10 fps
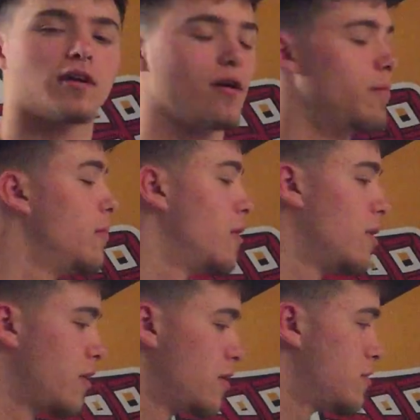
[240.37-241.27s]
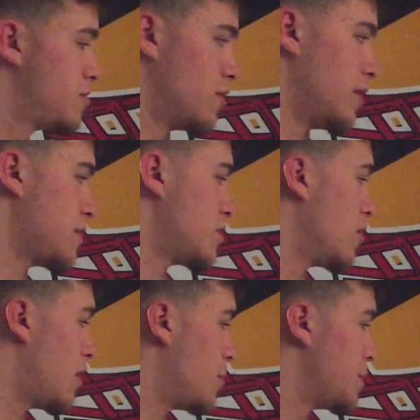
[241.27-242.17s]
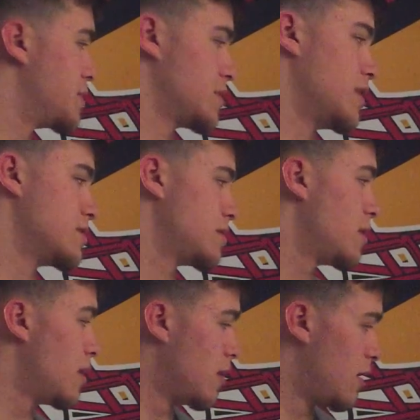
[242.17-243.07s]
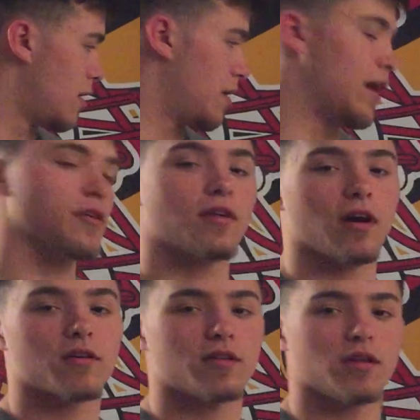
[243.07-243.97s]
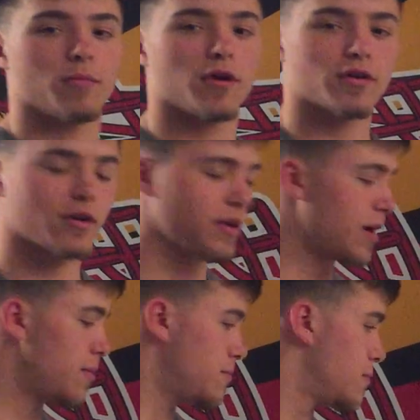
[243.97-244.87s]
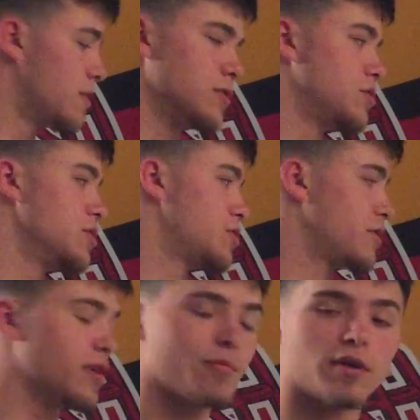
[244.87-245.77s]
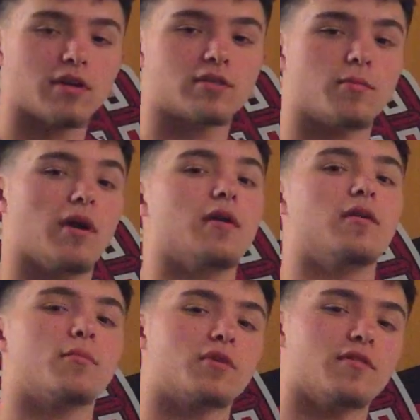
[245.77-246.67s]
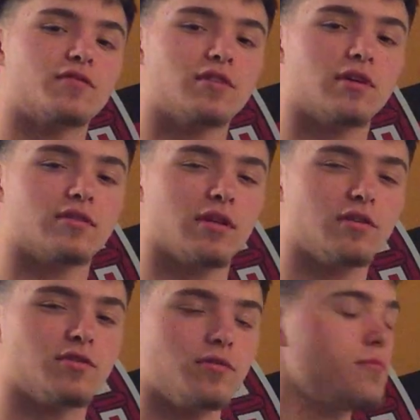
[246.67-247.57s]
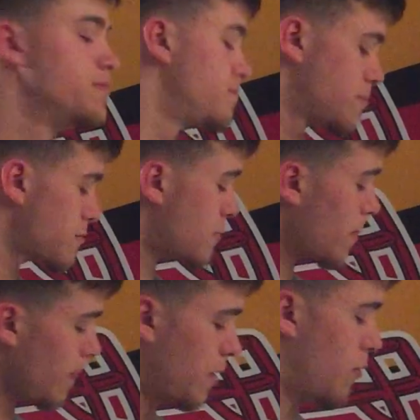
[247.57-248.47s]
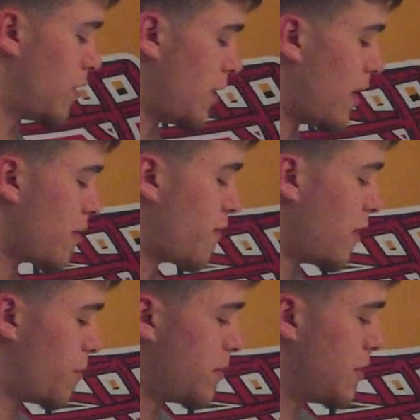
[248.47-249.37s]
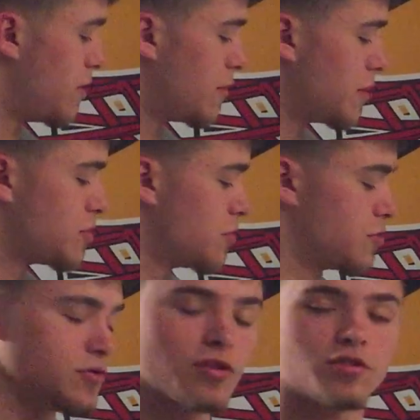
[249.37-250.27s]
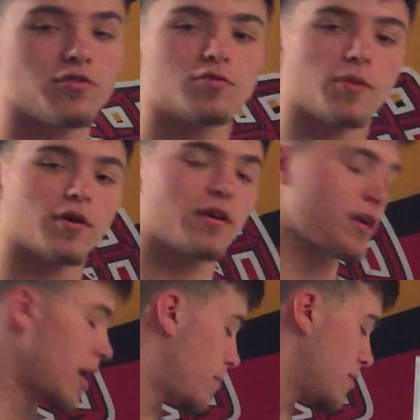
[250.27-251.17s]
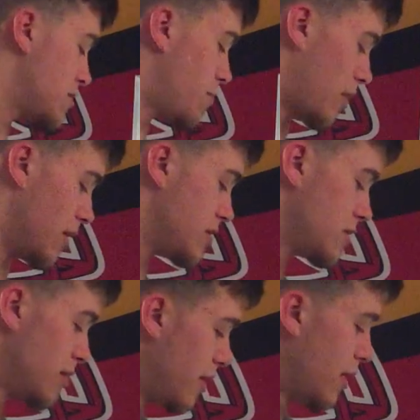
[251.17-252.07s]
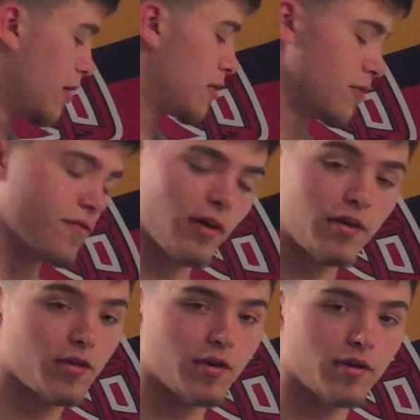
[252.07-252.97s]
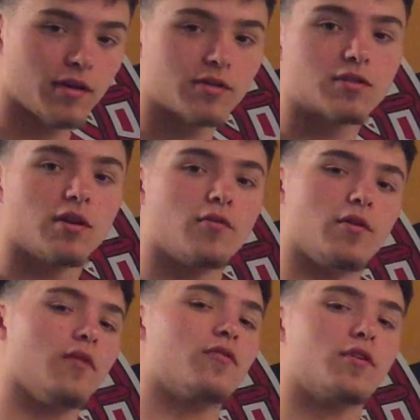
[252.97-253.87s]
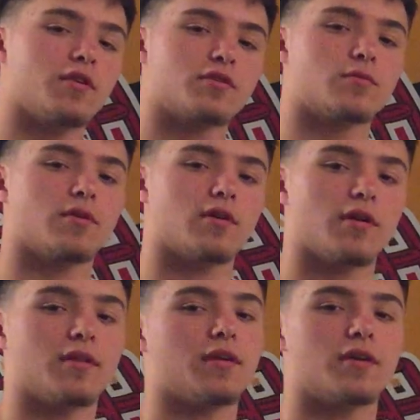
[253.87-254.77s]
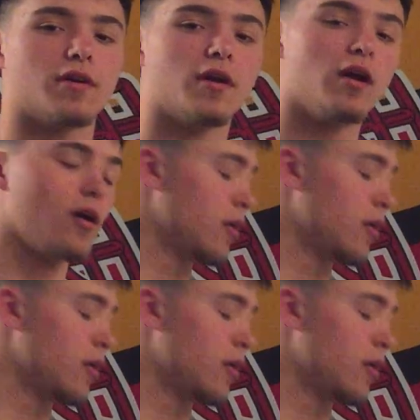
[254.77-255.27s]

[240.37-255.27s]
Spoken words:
time. So that's all that means, guys. And how you calculate market cap is just share price by number of shares issued. And how to find PE ratios, you just use market cap as the price. You find their earnings, whatever their earnings were in the year,